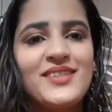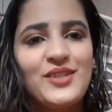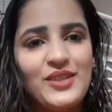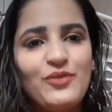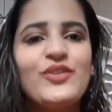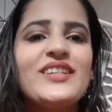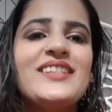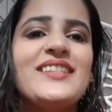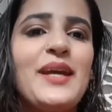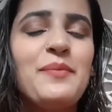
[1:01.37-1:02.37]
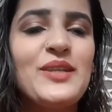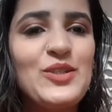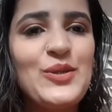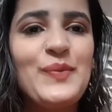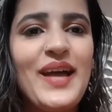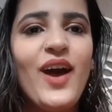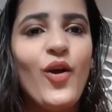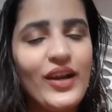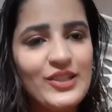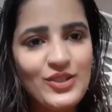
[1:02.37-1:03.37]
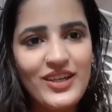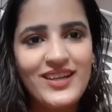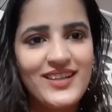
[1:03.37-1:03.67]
So the first step is to apply oil to your